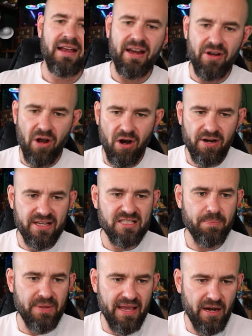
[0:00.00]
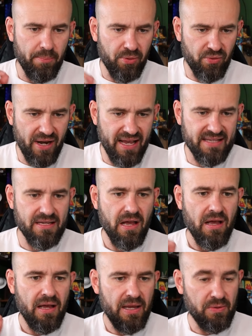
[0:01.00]
and artist Pere Pérez
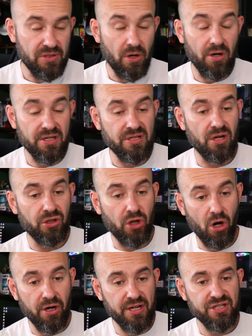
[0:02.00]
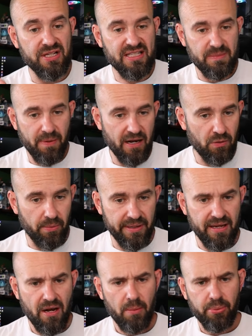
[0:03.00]
he was the artist on Carnage and Spider
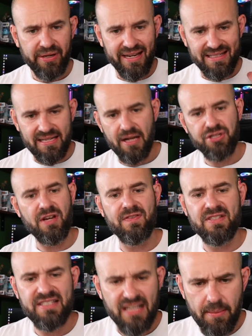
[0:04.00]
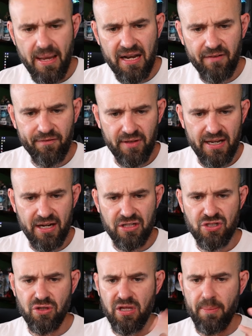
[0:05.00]
Woman, bringing a touch of cinematic flair
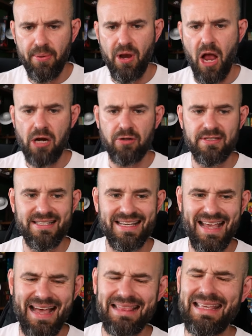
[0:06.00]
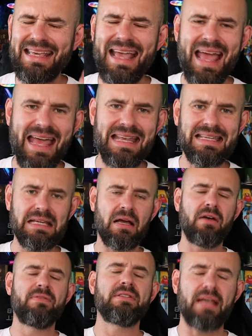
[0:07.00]
to the bureaucracy at the end
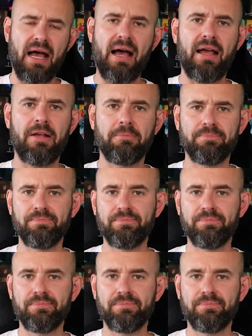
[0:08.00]
of time.